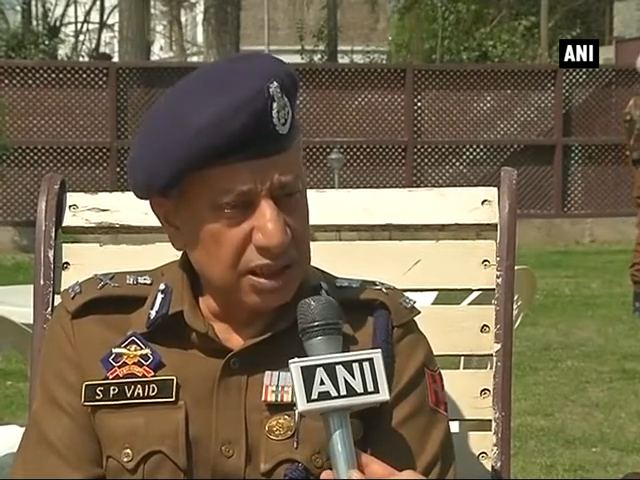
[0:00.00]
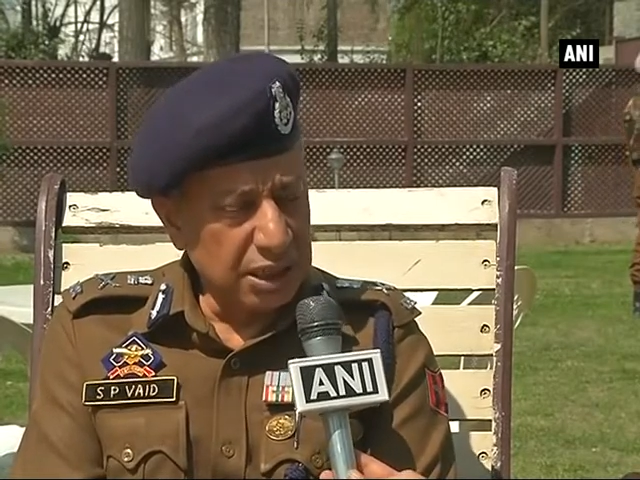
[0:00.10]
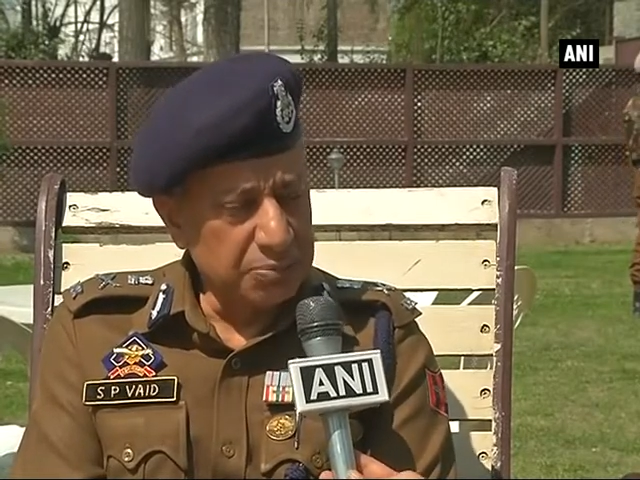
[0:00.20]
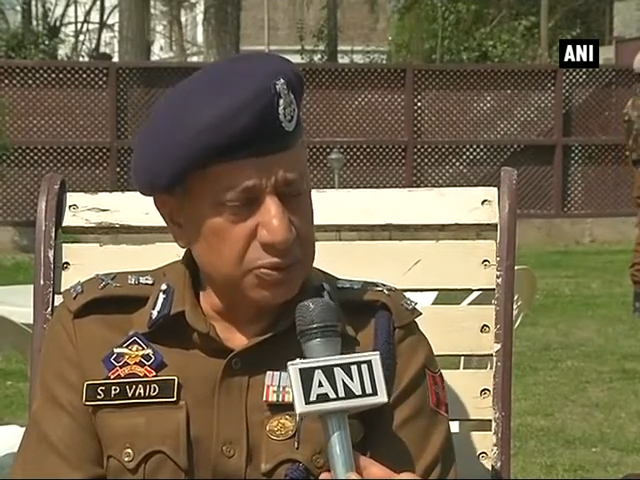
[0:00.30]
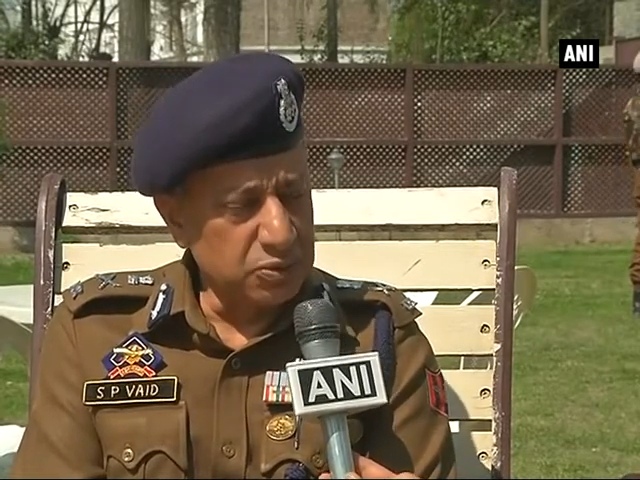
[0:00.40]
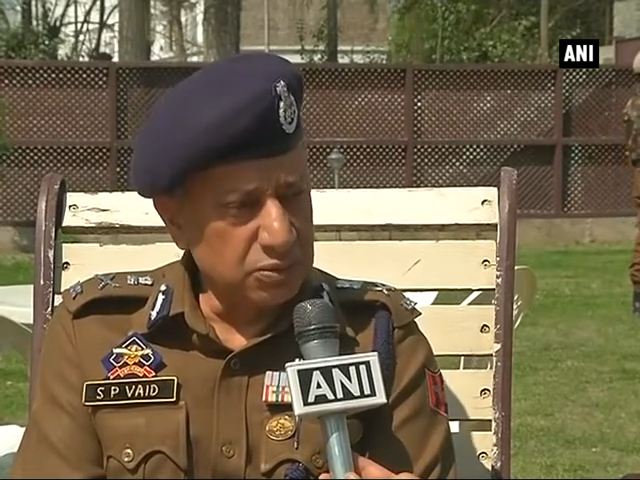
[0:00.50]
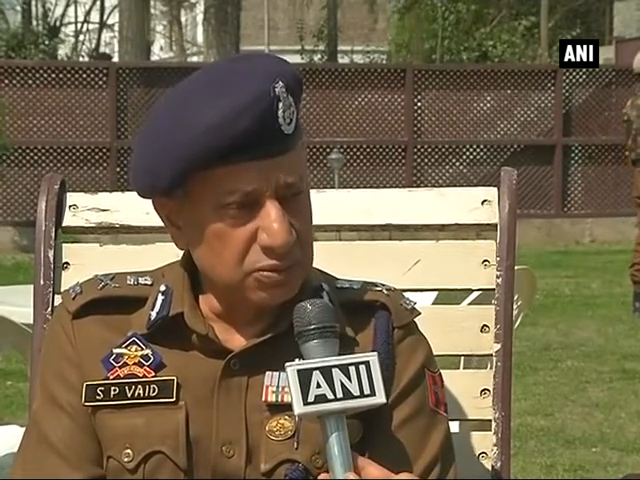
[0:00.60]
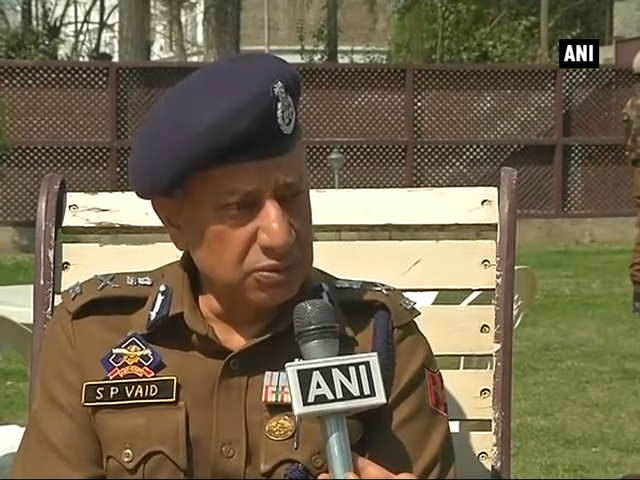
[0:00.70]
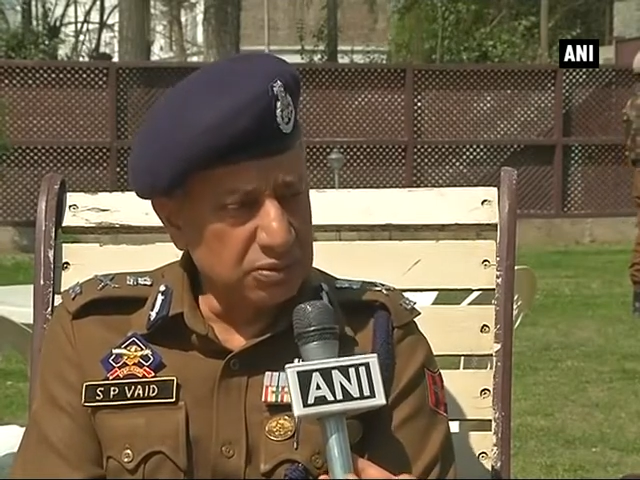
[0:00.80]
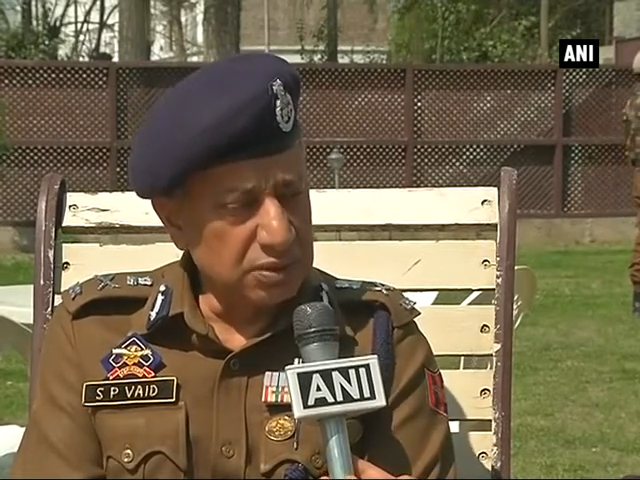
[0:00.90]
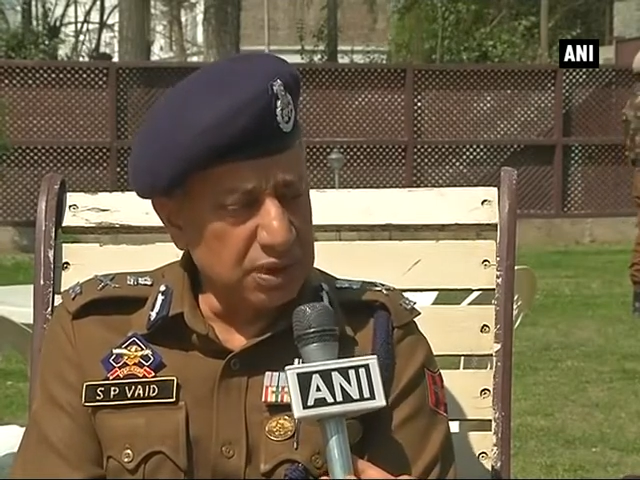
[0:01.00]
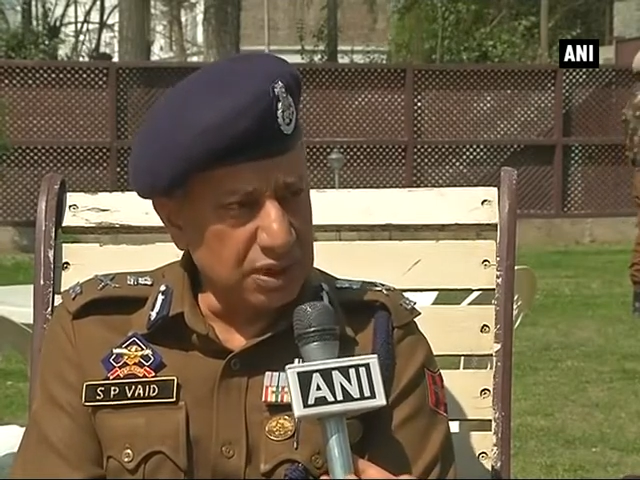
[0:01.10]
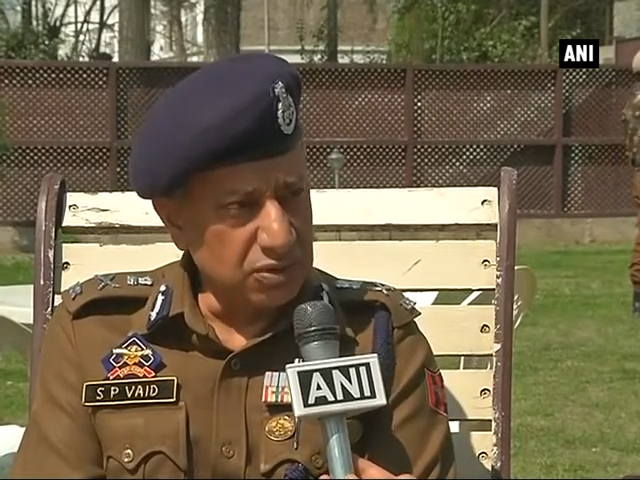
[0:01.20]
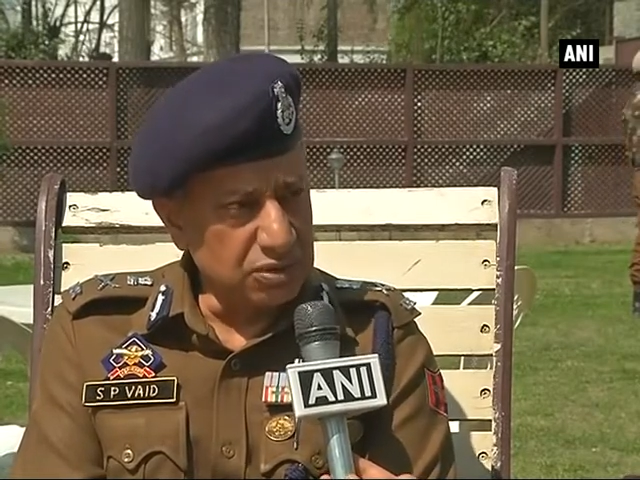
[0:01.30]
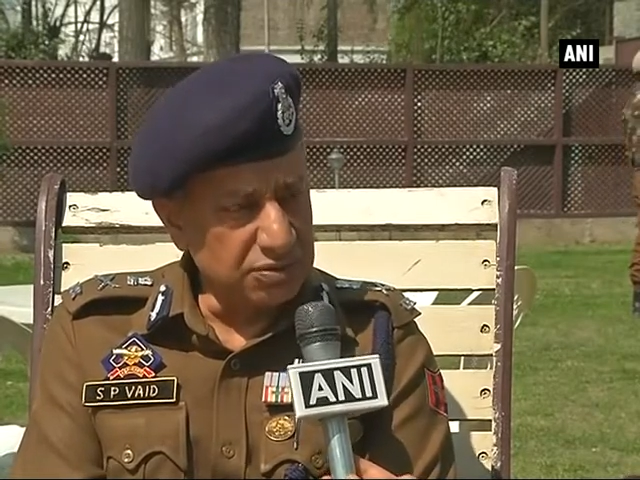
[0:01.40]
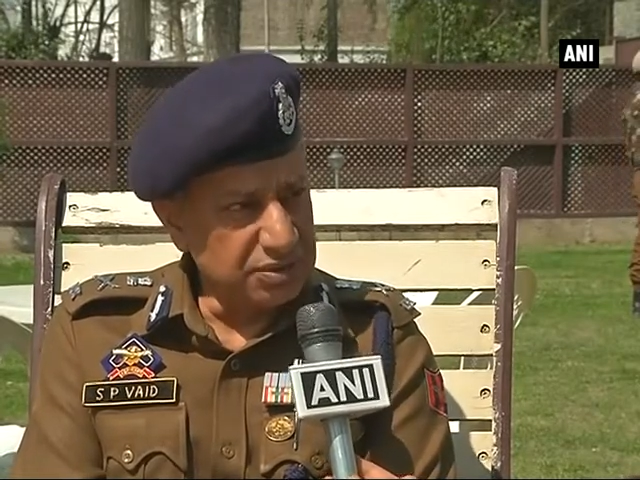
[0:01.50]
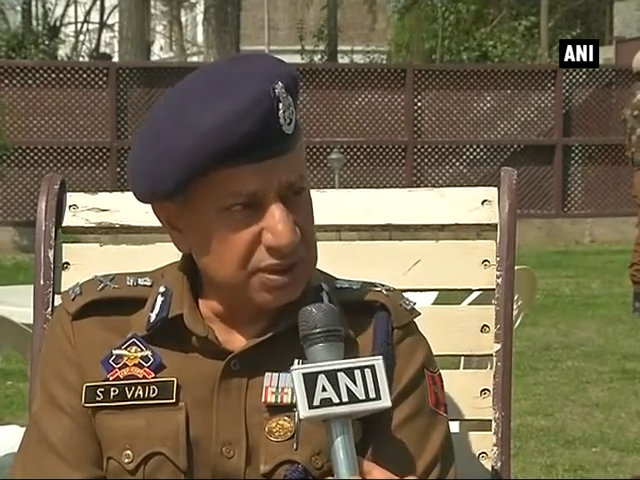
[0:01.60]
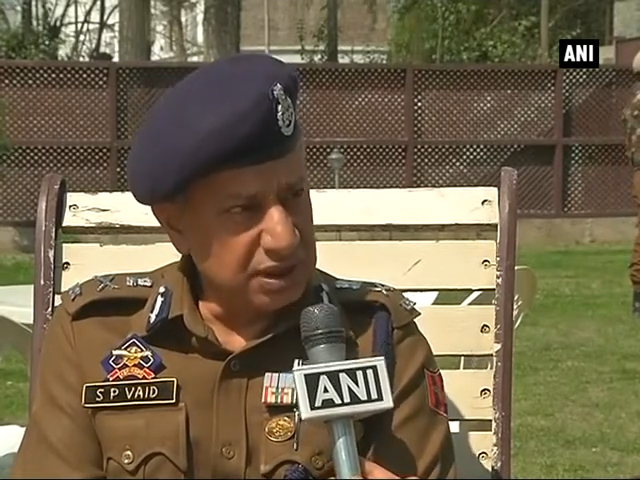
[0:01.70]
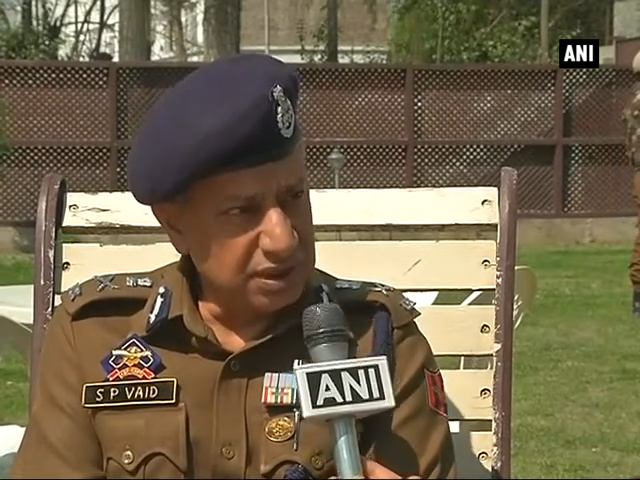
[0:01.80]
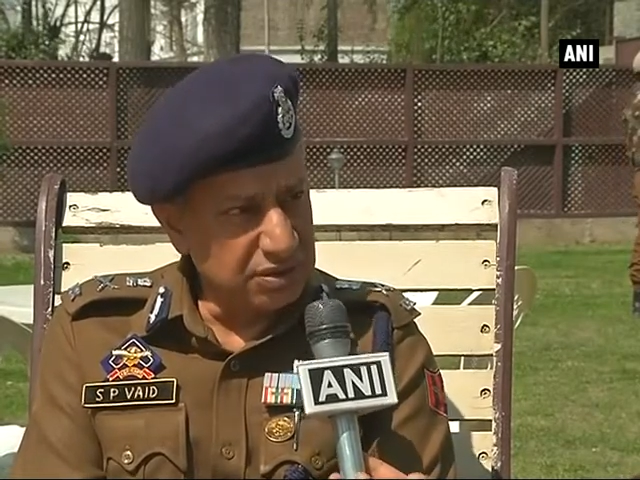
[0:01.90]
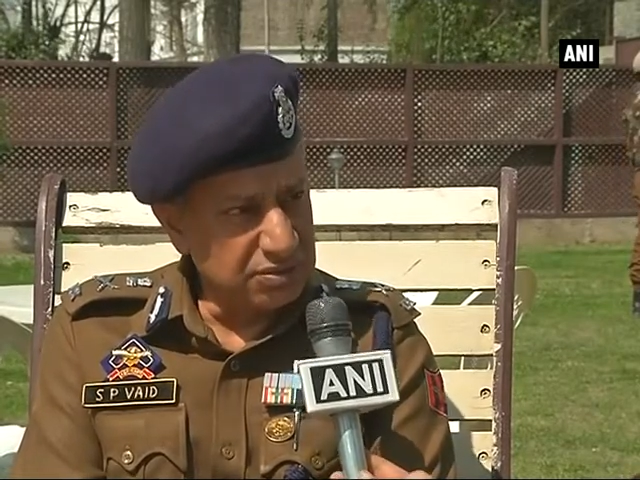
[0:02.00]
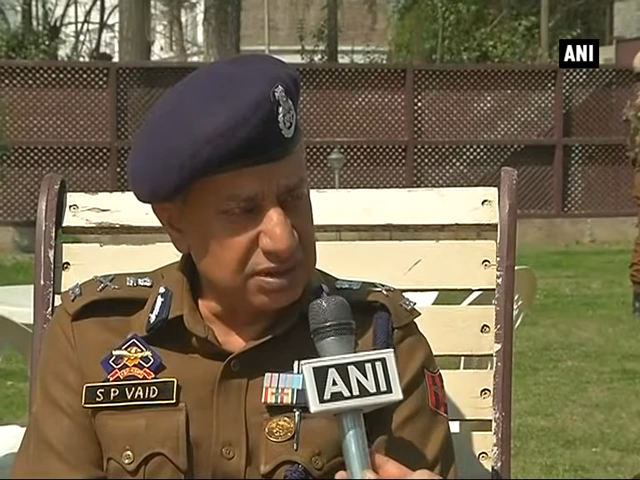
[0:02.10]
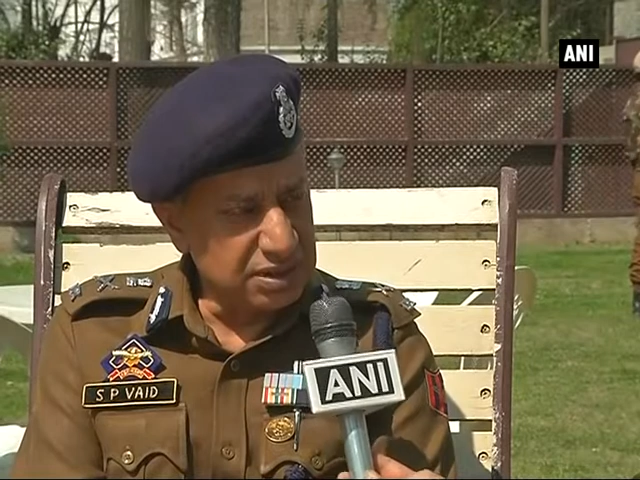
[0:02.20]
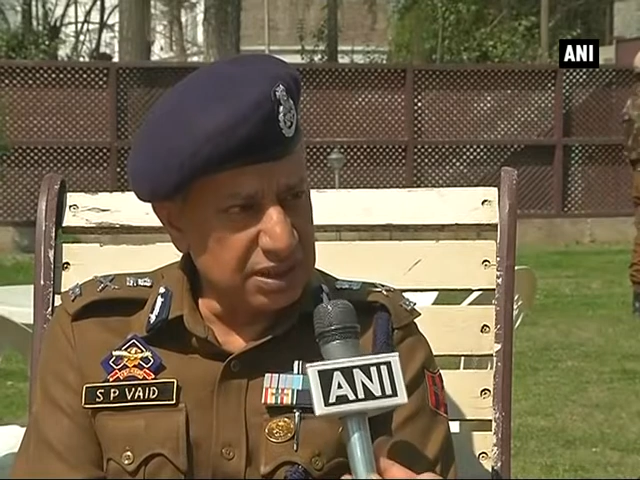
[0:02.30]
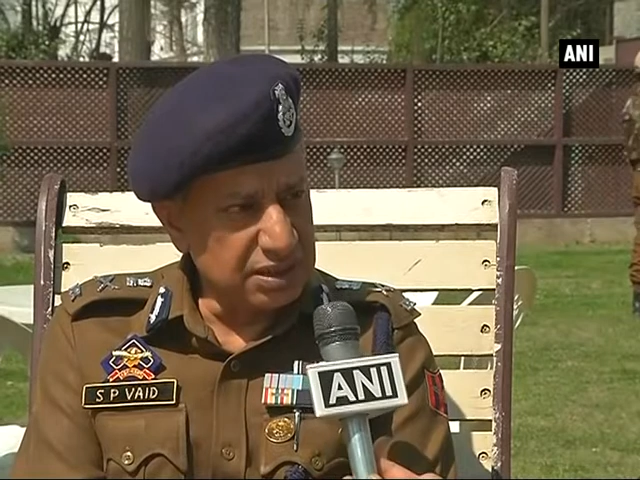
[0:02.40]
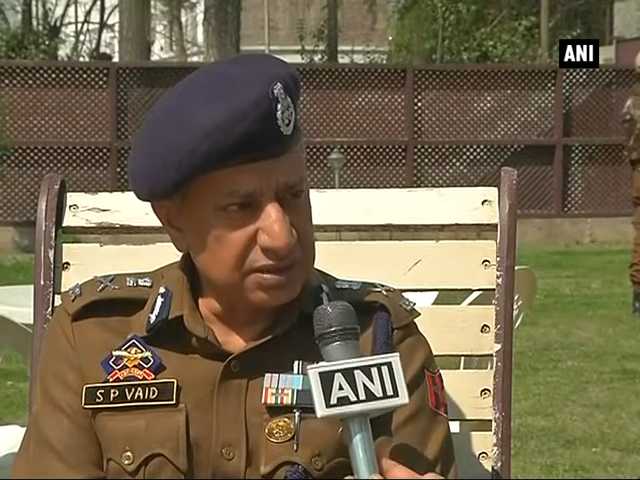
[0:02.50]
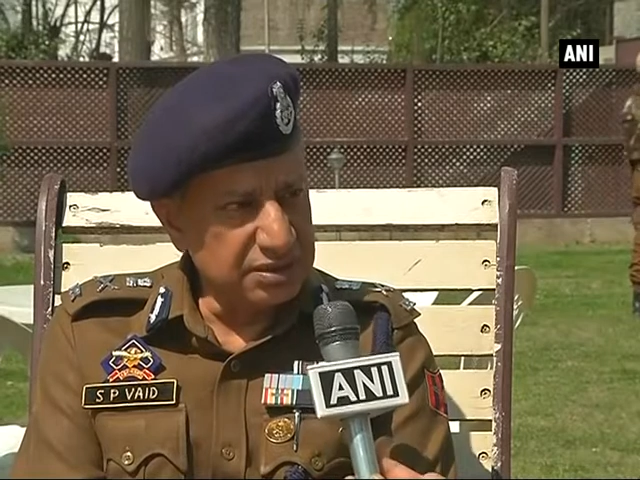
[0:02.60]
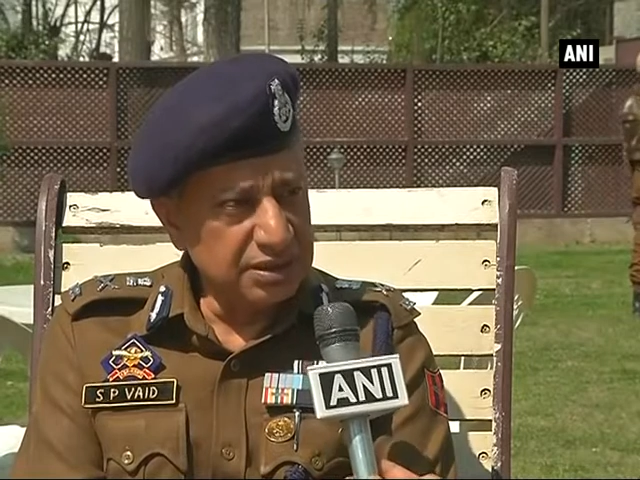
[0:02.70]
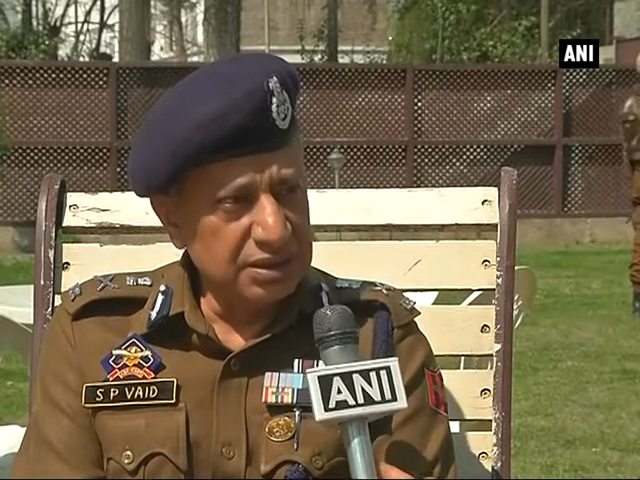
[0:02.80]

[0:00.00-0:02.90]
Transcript: help to get out of the encounter site.